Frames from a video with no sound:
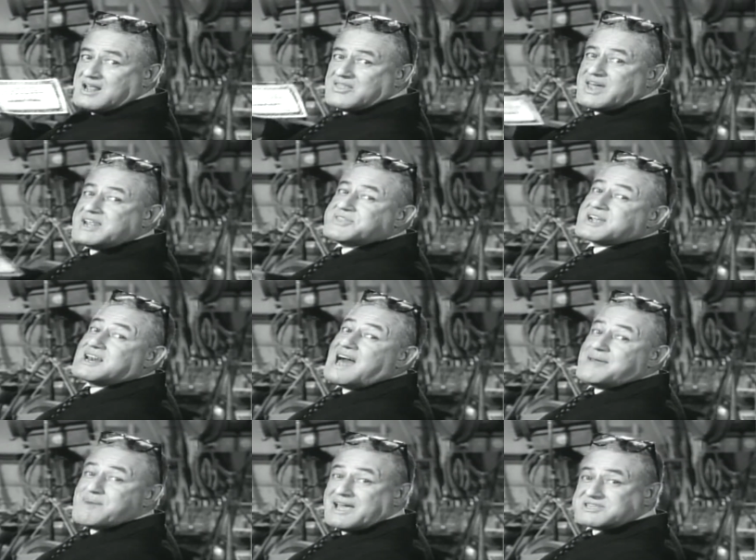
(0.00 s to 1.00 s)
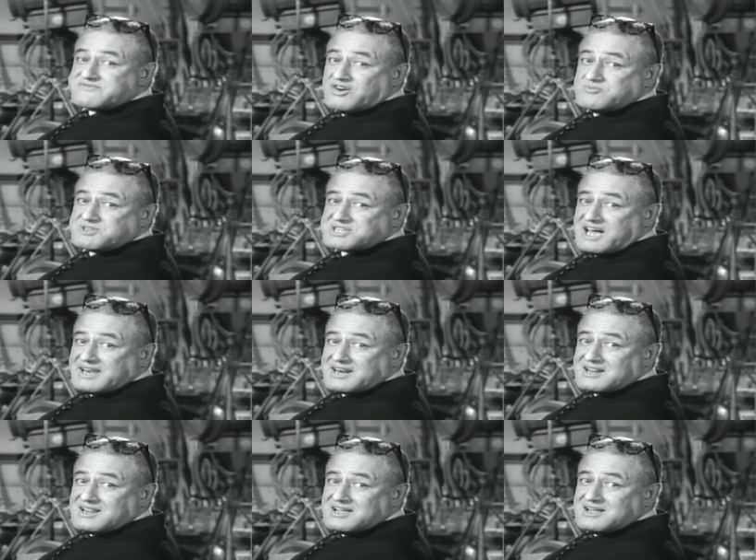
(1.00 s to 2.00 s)
Then at the climax of
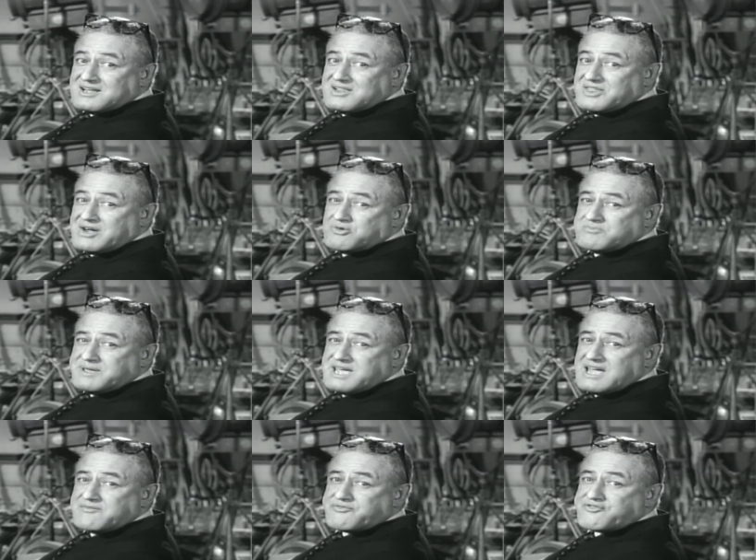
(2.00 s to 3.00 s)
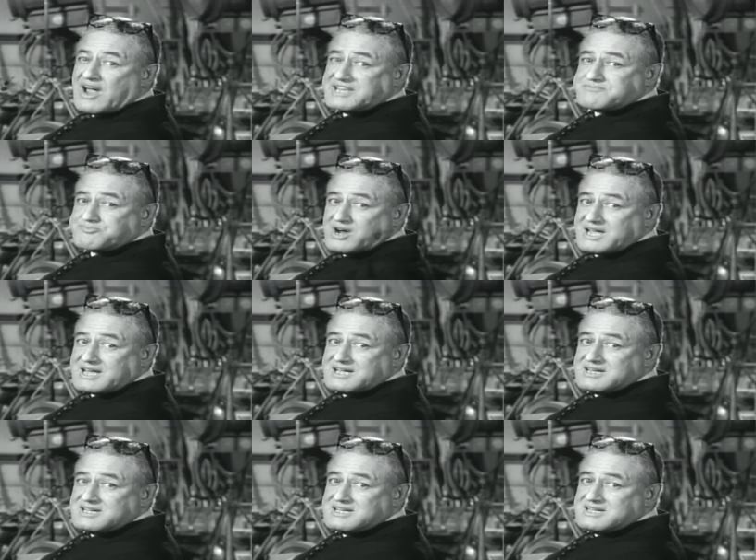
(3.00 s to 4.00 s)
Homicidal, there will be a fright break.
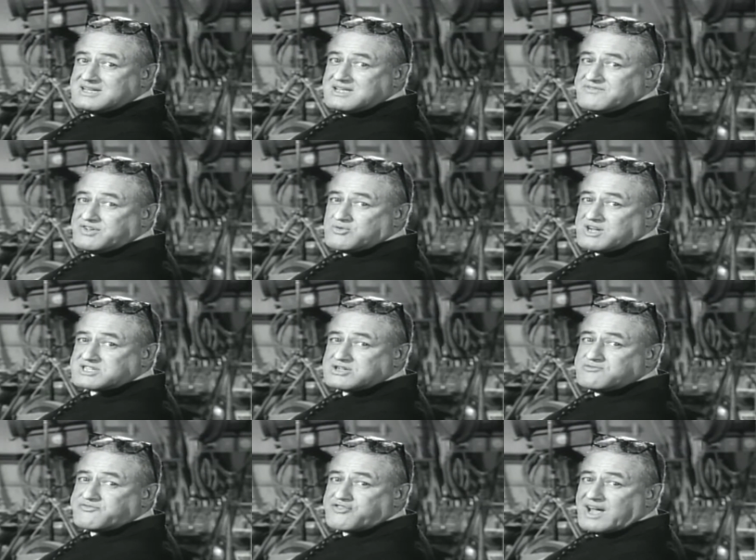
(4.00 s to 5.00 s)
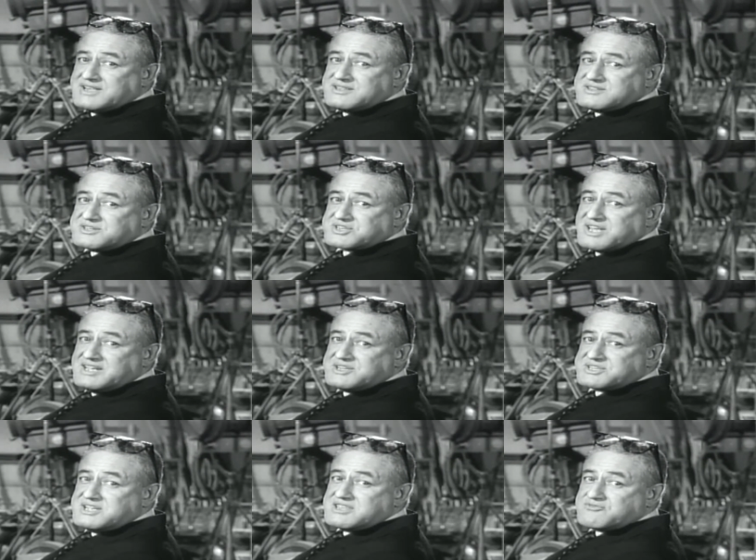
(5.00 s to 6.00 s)
If you are too frightened to stay to
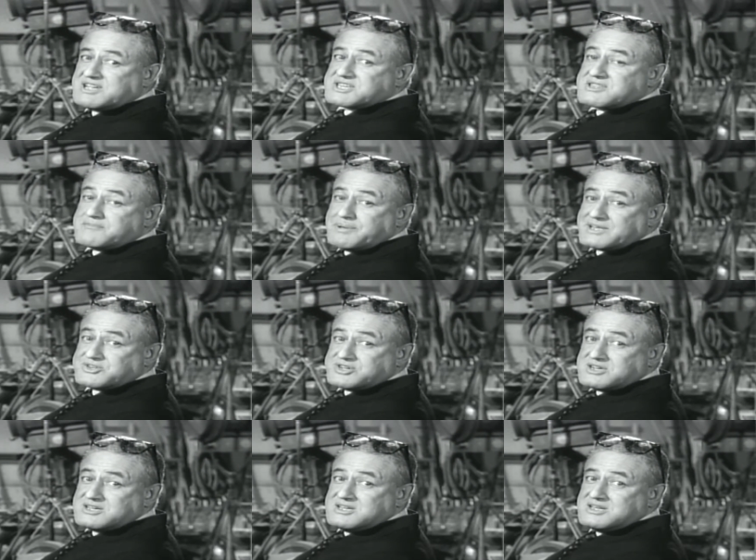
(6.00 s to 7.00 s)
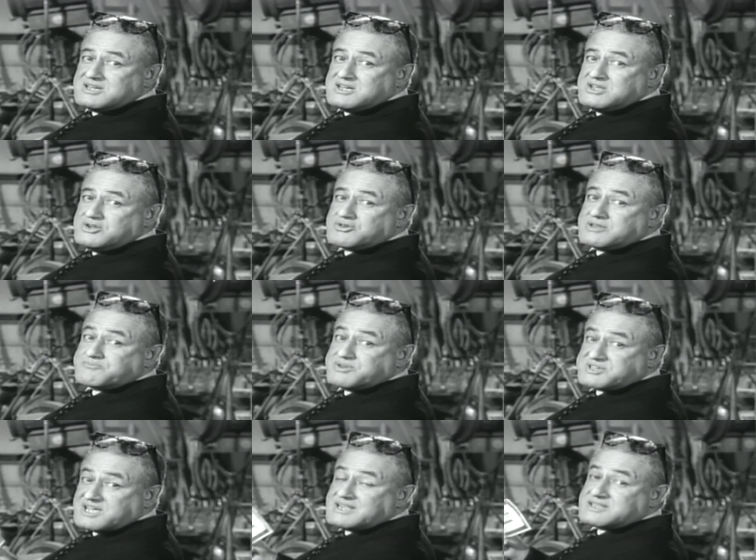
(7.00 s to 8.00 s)
see the rest of the picture, you can
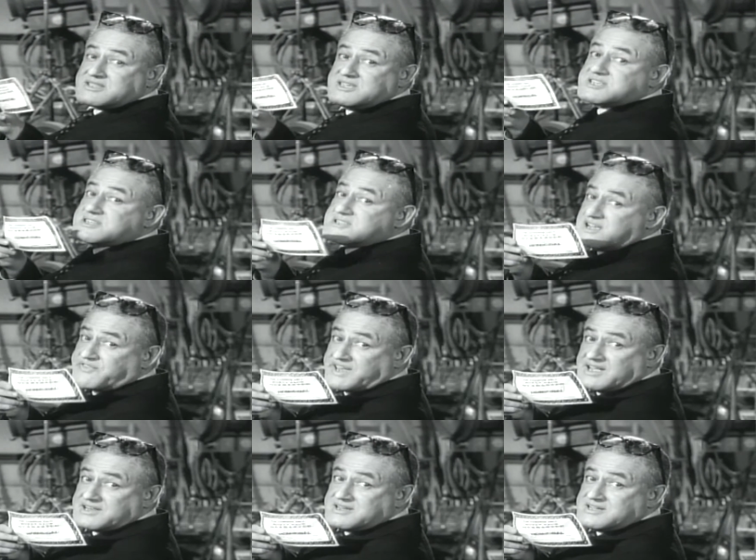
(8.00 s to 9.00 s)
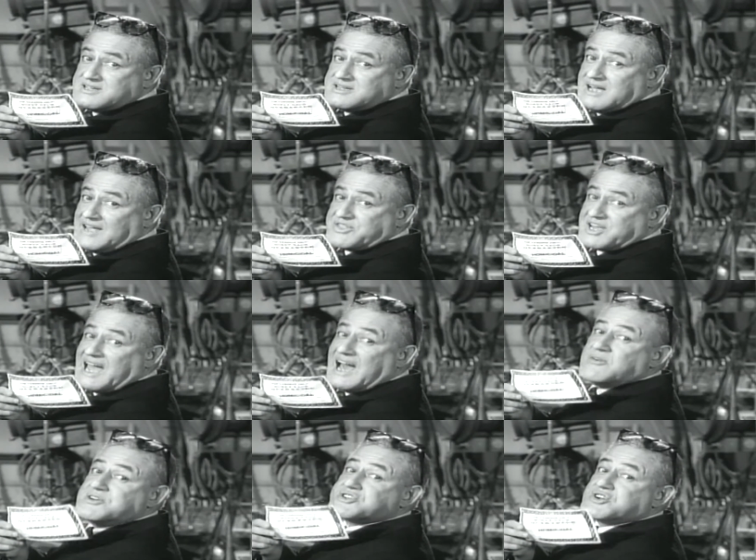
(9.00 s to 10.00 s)
present this certificate at the
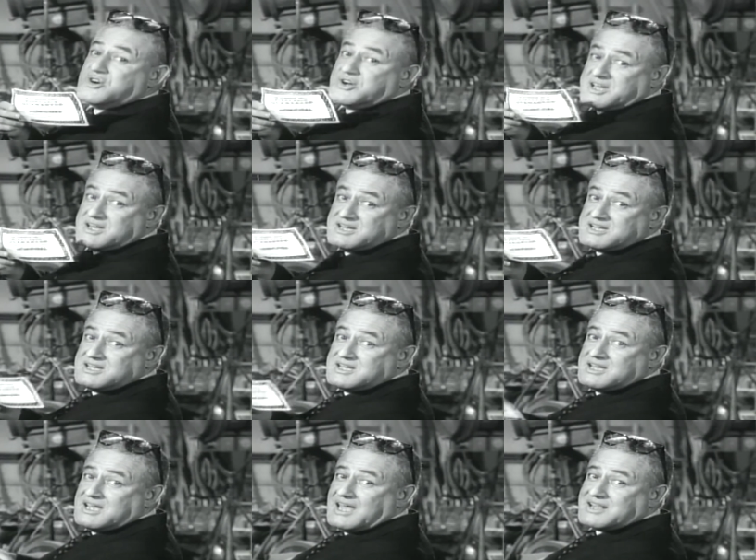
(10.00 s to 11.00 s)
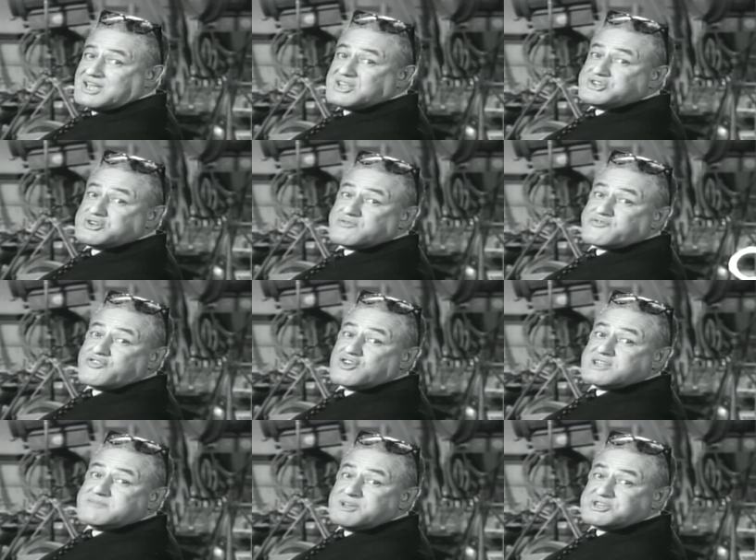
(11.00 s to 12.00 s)
Coward's Corner and get your
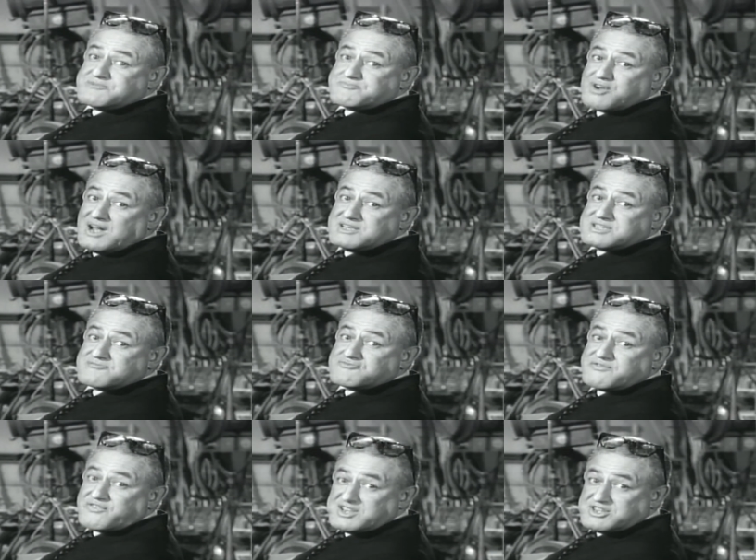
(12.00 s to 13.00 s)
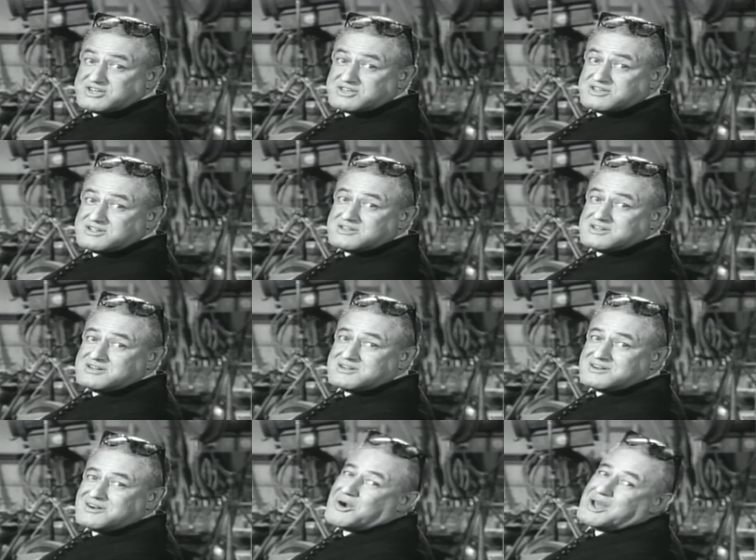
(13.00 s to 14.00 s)
full admission price refunded.
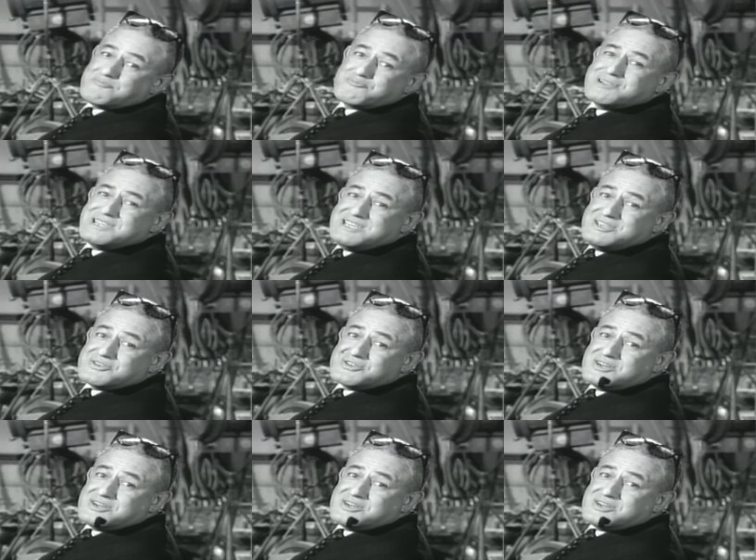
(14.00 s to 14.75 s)
Oh, and please,